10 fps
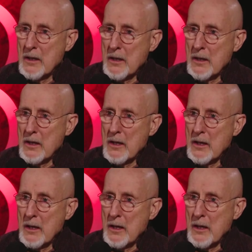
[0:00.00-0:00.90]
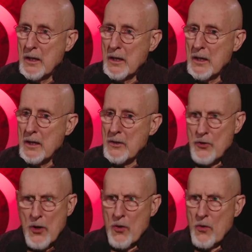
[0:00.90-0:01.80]
And have you ever met him?
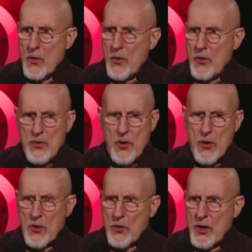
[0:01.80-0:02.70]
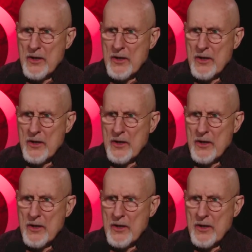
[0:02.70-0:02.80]
no, the Bushes? No. No.